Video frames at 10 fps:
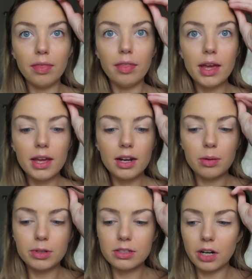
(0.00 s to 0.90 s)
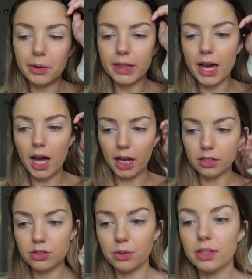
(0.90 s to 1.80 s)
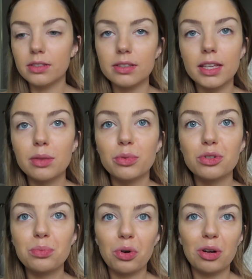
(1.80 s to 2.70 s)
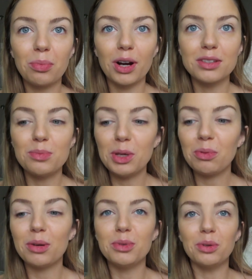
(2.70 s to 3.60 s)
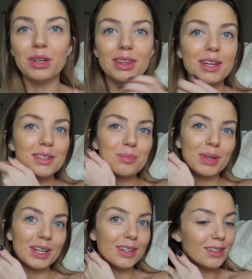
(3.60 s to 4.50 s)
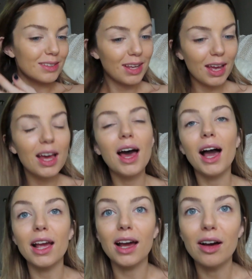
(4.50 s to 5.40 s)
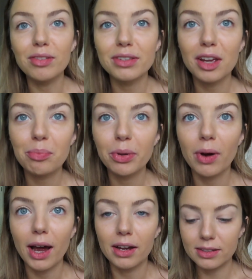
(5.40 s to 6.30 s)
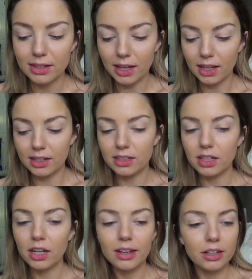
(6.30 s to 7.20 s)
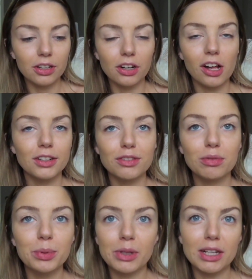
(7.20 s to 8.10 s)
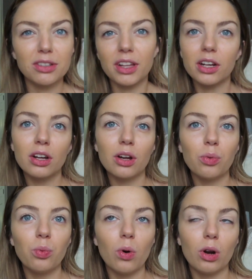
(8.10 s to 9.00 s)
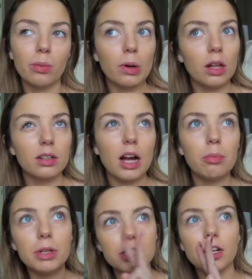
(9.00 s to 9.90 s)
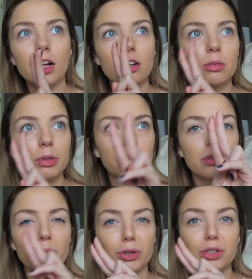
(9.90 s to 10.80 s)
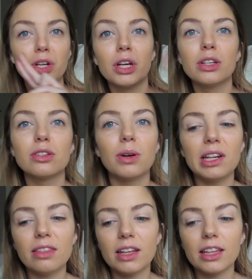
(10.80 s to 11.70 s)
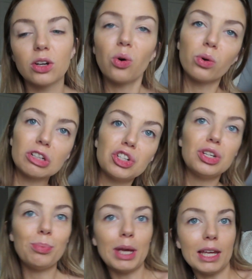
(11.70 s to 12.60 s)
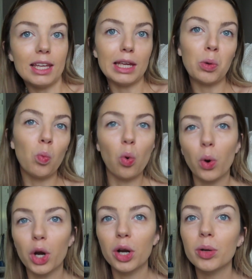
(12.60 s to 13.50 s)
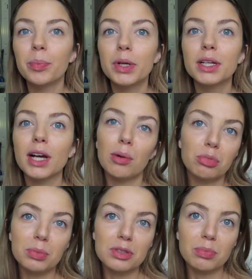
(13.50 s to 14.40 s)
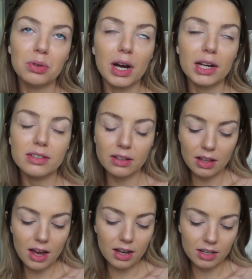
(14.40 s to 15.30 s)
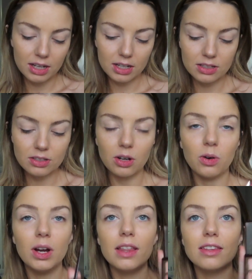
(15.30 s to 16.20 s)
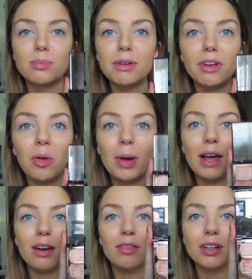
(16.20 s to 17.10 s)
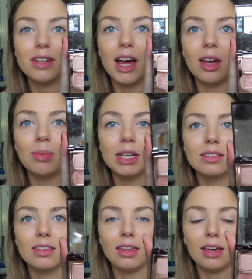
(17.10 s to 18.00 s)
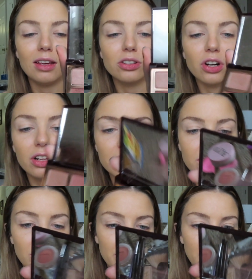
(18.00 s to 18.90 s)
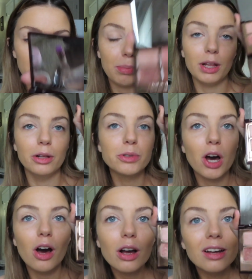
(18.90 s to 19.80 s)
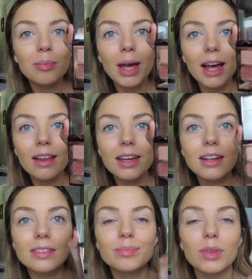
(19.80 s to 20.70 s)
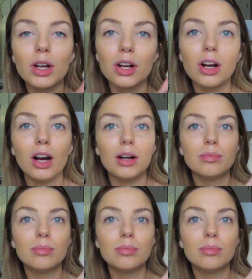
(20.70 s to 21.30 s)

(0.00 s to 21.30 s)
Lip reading: then I'm going to start with the eyes. So this is like the most important part to me when I'm doing this because I obviously have blue eyes, and good colors for blue eyes are like warm color. Complementary color in blue is orange. So anything like orangey, pinky, warm complements blue eyes a lot. So this is my favorite palette of all time. It's the Charlotte Tilbury Pillow Talk palette, or